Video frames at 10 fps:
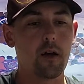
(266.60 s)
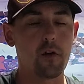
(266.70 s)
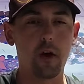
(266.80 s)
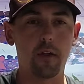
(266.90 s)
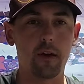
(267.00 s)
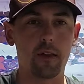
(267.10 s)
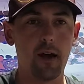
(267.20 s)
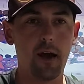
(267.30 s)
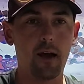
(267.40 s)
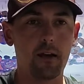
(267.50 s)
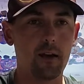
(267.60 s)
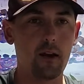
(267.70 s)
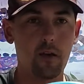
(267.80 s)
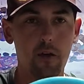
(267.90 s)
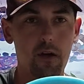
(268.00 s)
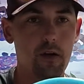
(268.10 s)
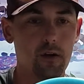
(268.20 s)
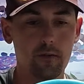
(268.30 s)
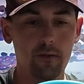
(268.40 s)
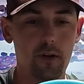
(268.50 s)
shots like that, get out of jail,
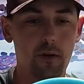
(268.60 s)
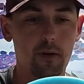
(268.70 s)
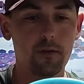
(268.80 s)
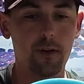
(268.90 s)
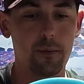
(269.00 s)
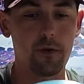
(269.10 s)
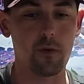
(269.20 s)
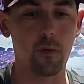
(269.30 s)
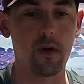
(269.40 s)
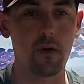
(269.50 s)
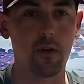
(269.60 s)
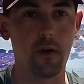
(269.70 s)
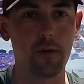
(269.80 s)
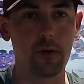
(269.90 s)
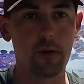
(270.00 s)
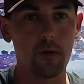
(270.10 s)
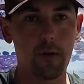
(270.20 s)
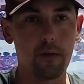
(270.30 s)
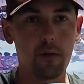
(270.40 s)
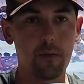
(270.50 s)
type situations, I'll throw
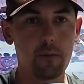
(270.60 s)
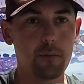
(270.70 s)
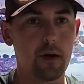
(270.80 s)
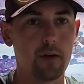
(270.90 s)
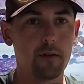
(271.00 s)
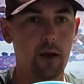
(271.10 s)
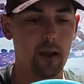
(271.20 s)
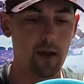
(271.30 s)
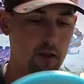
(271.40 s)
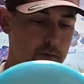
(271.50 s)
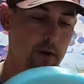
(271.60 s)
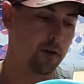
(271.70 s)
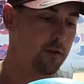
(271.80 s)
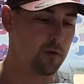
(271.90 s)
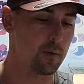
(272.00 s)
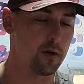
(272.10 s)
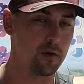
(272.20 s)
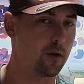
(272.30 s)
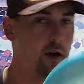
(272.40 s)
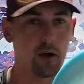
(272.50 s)
this. But again, it's very
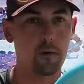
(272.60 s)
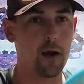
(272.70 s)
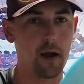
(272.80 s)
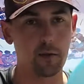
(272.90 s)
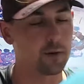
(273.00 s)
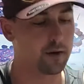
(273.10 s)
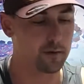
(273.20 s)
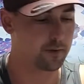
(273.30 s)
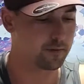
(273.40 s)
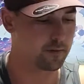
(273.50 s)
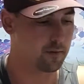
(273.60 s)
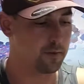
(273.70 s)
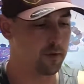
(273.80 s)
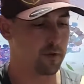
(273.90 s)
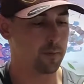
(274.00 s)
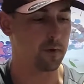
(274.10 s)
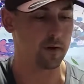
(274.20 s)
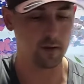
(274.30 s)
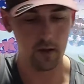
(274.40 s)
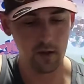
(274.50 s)
situational. I'll go rounds where I don't even throw this,
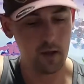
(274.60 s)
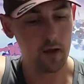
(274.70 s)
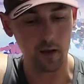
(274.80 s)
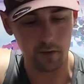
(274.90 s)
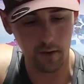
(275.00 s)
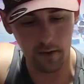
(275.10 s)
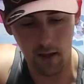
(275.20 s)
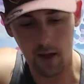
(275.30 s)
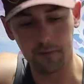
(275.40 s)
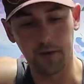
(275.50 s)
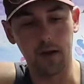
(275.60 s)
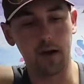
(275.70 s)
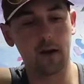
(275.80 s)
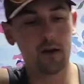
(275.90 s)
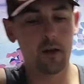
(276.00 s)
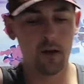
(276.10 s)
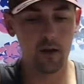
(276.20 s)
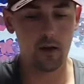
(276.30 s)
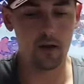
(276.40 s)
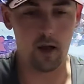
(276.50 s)
but it's good to have in there.
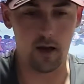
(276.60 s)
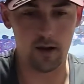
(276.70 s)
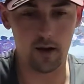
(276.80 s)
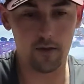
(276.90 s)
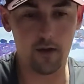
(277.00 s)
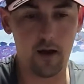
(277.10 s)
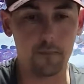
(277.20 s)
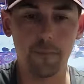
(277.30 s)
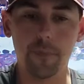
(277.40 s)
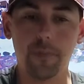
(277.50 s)
Next up,